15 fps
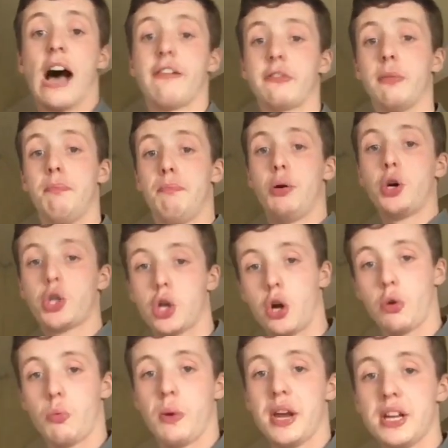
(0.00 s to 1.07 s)
have to put
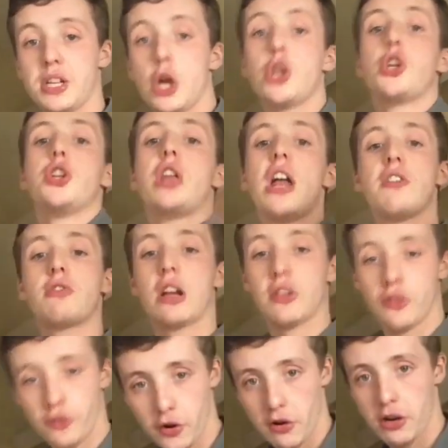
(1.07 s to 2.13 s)
on weight to then
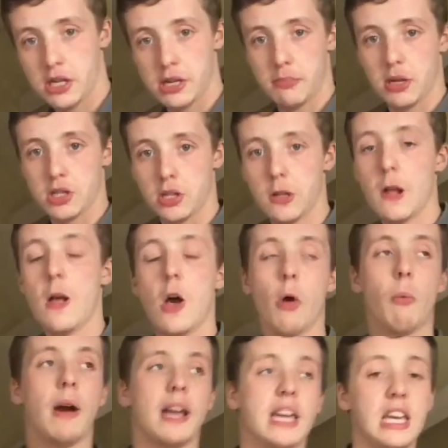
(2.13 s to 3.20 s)
transfer it to muscle,
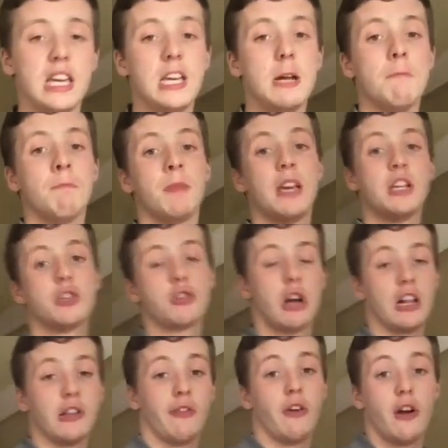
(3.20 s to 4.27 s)
where he is
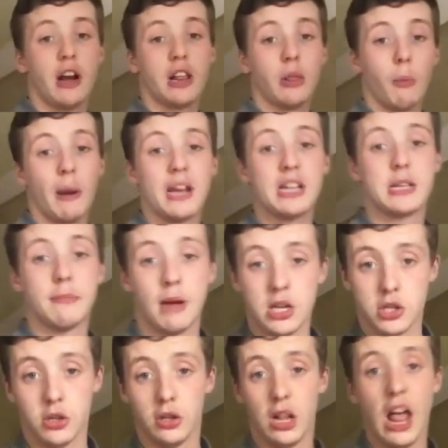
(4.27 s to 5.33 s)
transferring the weight to
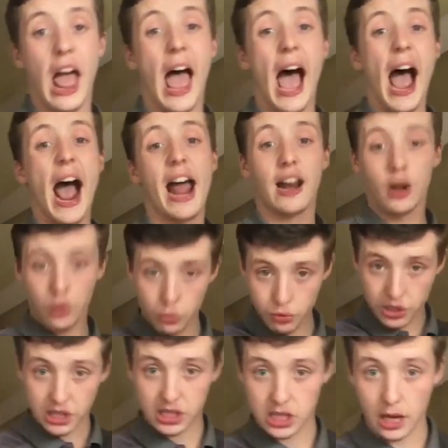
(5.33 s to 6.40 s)
muscle and
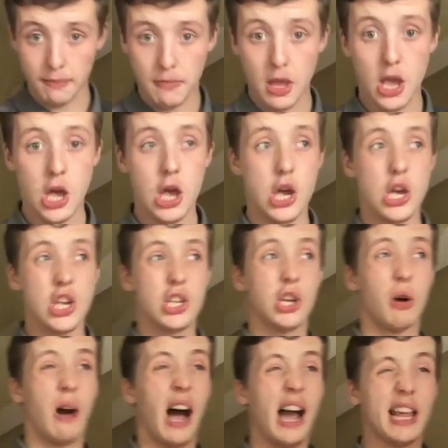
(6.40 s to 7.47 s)
losing some.
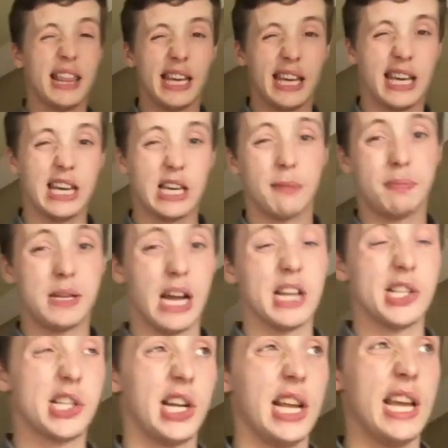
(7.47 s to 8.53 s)
So I think he could
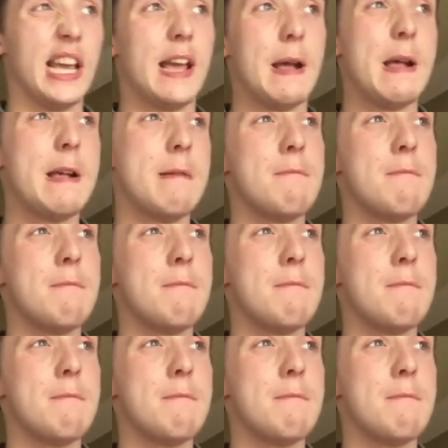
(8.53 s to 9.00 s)
potentially,